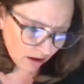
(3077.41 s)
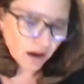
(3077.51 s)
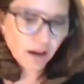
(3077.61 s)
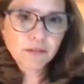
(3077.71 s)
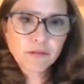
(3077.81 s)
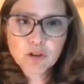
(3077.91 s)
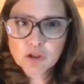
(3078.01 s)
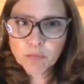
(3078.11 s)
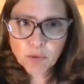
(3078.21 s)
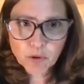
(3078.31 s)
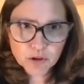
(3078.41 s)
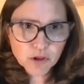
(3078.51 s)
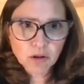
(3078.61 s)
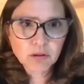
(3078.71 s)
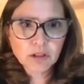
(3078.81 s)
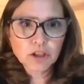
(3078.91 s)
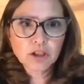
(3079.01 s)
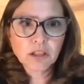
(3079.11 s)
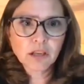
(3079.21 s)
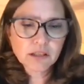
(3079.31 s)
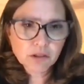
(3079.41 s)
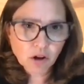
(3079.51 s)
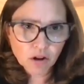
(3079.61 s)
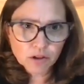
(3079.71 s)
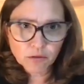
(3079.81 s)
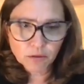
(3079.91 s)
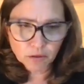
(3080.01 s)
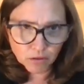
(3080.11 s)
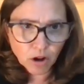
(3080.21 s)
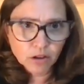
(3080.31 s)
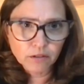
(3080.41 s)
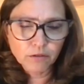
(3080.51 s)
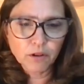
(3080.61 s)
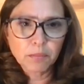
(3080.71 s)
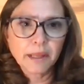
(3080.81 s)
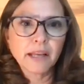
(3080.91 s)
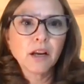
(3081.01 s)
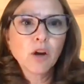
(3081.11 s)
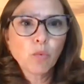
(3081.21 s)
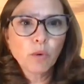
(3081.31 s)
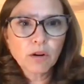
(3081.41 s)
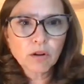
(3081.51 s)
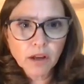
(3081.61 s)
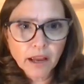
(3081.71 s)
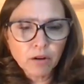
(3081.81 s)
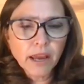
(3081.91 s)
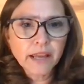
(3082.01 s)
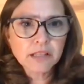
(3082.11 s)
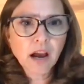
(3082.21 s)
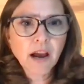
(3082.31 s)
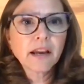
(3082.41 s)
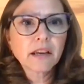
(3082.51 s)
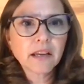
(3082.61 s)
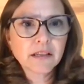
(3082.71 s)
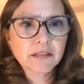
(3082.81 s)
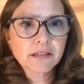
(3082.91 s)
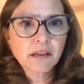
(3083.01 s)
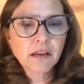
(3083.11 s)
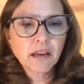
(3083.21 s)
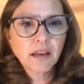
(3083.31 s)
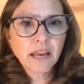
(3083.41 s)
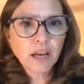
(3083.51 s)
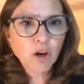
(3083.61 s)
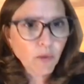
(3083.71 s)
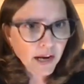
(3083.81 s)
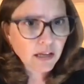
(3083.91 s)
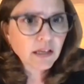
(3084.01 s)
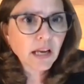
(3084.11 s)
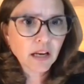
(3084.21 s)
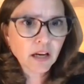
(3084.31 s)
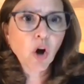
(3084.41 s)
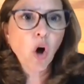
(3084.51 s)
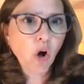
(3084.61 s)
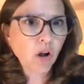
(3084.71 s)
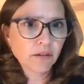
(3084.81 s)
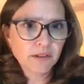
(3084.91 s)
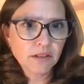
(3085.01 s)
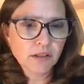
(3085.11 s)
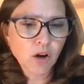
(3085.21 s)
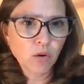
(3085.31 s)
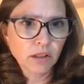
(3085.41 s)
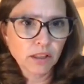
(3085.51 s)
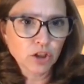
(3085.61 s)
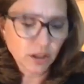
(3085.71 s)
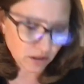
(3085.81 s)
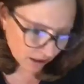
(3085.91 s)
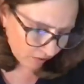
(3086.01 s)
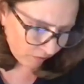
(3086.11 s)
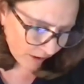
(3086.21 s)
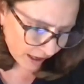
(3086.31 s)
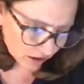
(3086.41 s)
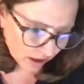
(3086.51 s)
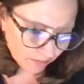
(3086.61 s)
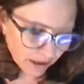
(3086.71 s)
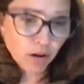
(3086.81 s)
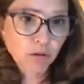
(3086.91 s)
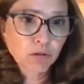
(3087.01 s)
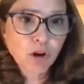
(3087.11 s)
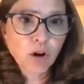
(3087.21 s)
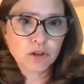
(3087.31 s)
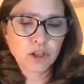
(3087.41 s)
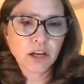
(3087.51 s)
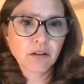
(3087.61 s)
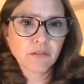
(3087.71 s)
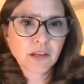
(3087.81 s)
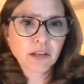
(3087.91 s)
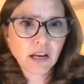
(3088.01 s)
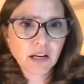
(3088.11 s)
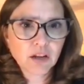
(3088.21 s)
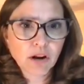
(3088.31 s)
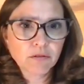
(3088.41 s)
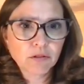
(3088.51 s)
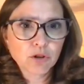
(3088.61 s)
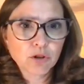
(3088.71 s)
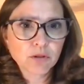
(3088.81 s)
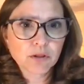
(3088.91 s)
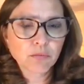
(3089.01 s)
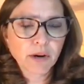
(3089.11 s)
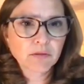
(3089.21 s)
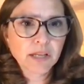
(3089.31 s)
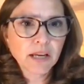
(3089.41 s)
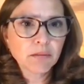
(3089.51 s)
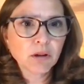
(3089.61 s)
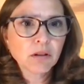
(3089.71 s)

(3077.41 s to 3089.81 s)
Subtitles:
The Future Borders Coalition is also calling for a plan. We are, and TIAC is ingrained in all of these coalitions. And in fact, I'm now co-chair of the Canadian Travel and Tourism Roundtable.